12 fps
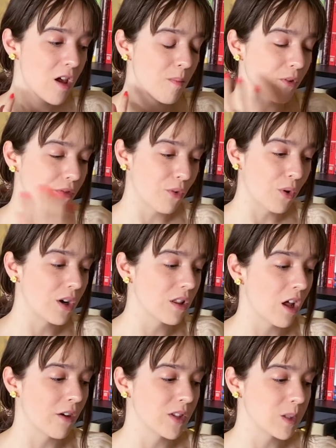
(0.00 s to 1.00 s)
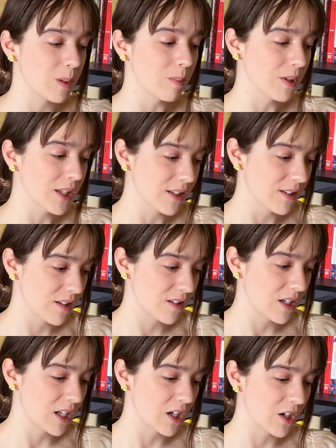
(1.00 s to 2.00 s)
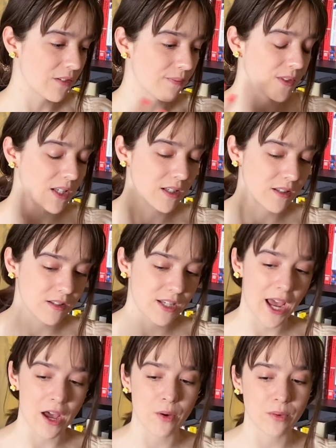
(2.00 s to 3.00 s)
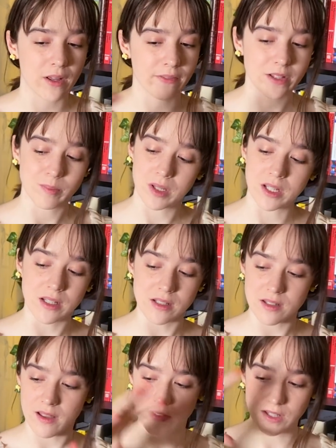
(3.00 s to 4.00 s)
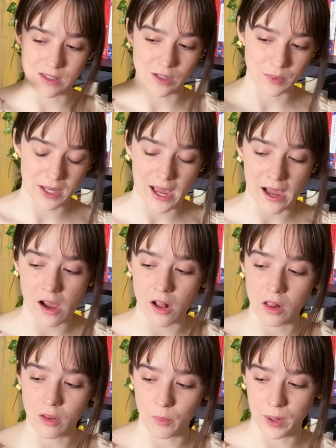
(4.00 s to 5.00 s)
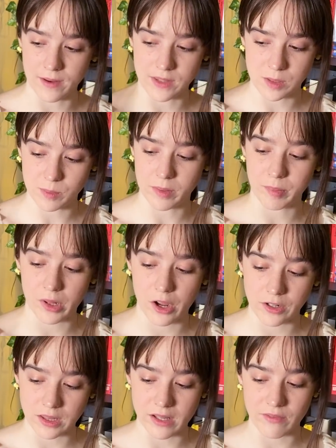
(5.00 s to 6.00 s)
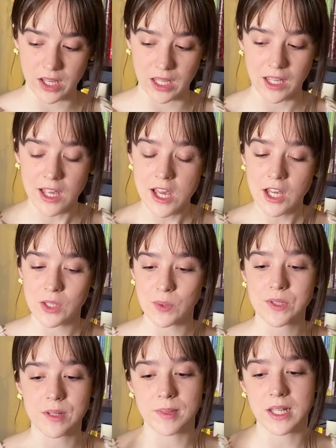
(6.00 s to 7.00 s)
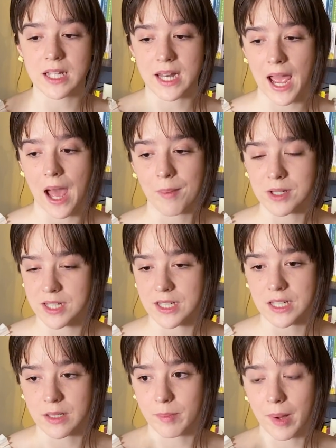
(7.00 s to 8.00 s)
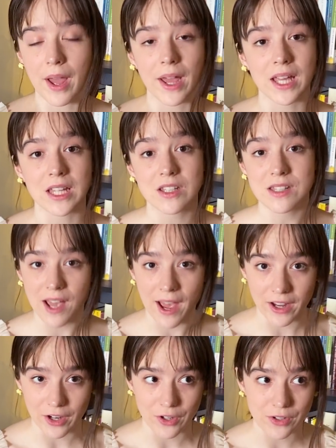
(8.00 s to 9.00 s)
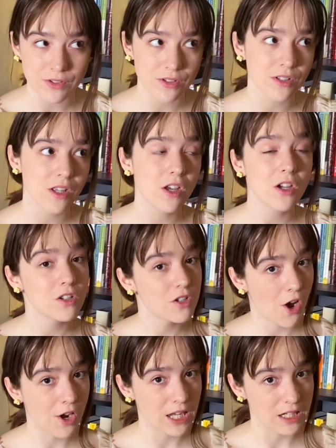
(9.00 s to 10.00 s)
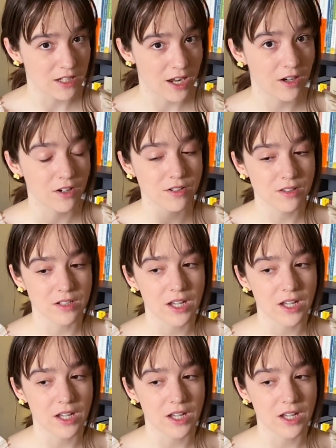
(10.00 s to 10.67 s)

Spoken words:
before a lot of these people existed here, this town and this place and this locale where these people are living used to be inhabited by tigers, talking tigers. The